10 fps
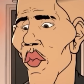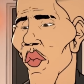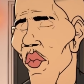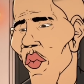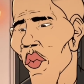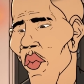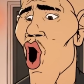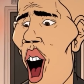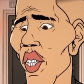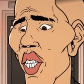
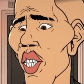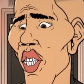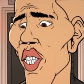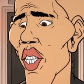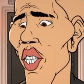Bro, is that his house?